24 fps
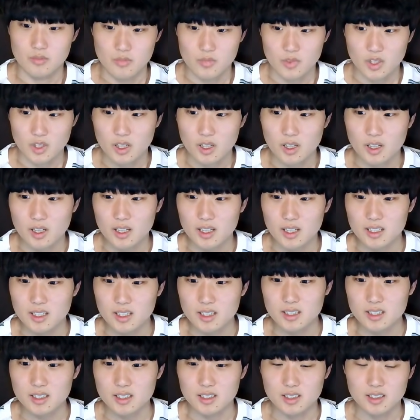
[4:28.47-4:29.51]

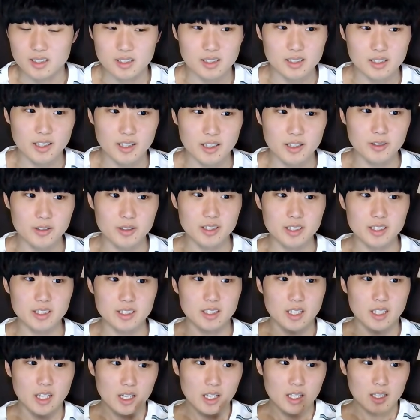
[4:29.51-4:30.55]
Ah, there is
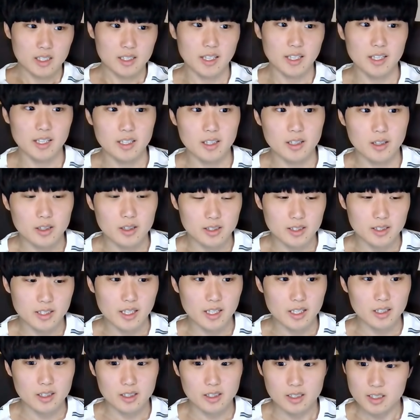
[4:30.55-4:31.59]
they uh,
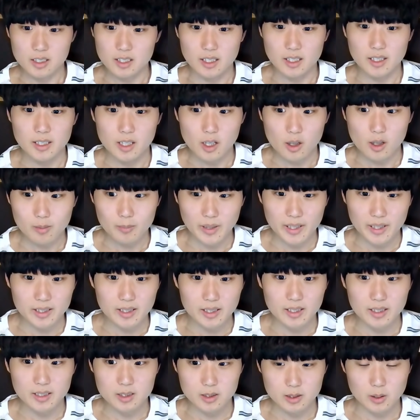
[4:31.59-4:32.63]
they clean up and
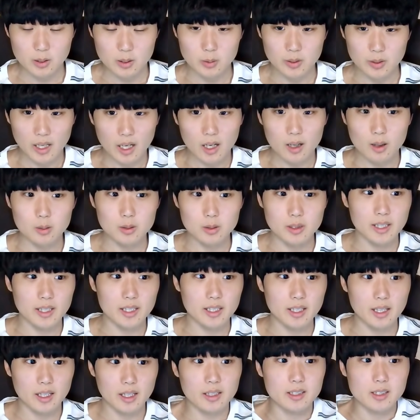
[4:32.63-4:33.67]
then so now they
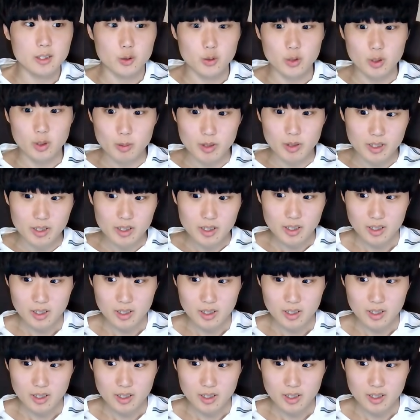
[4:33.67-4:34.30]
can swimming.